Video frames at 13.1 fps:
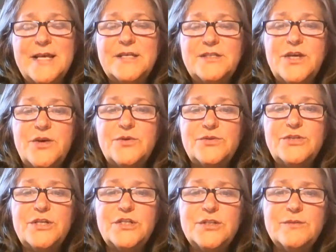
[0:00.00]
So
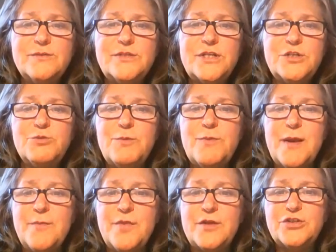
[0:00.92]
just
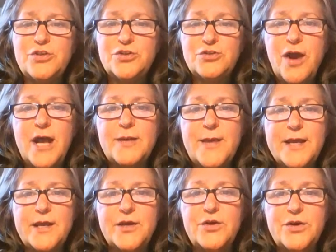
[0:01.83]
remember that you're trying to
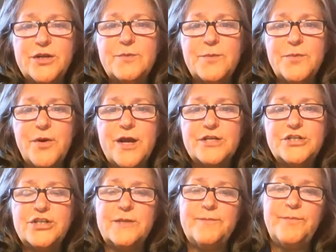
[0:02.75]
make a good
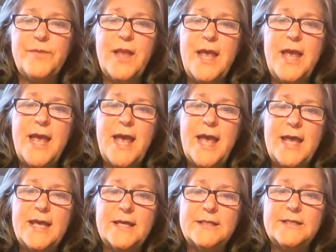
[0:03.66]
impression
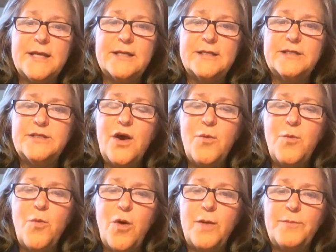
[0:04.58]
and
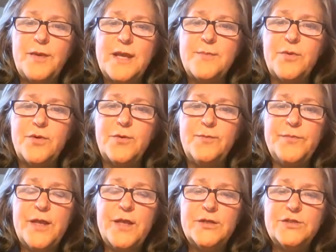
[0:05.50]
don't want people
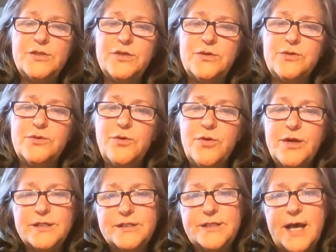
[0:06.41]
to
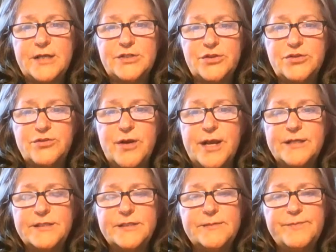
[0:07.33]
criticize your
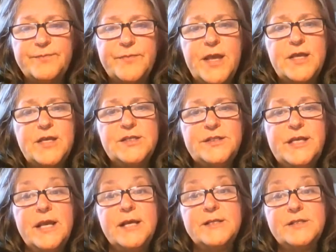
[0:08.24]
dress. You
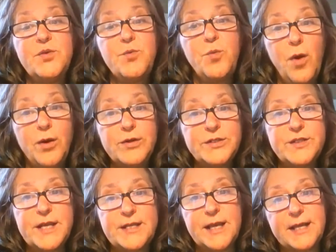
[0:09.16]
see, because the
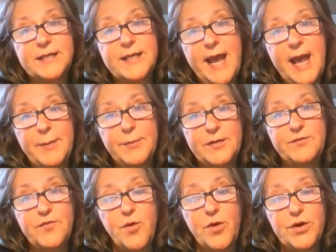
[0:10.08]
worst thing that can
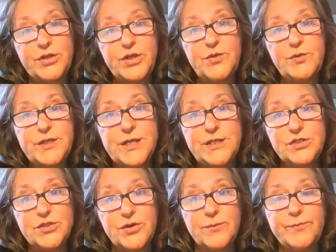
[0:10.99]
happen for a new
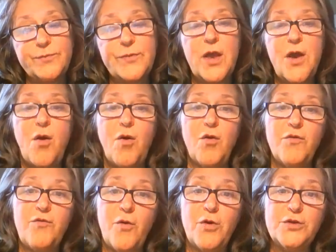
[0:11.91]
teacher or
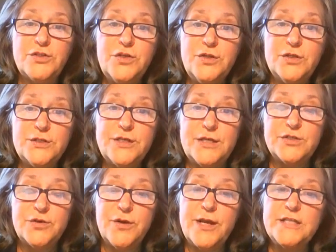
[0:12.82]
for a student
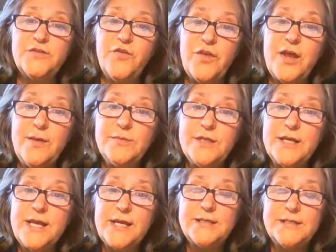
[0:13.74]
teacher is for them to
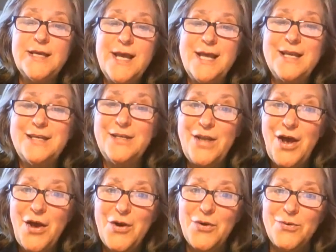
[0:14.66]
get
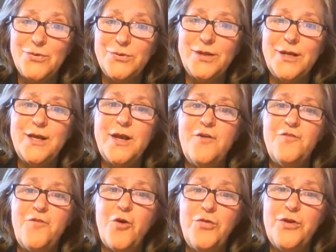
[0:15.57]
known
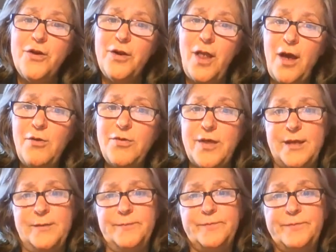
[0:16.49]
for their
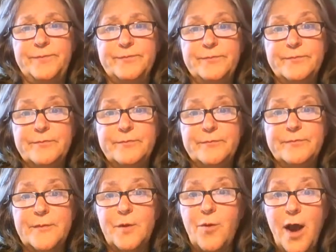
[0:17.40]
clothing.
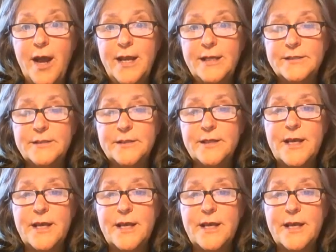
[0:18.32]
Right?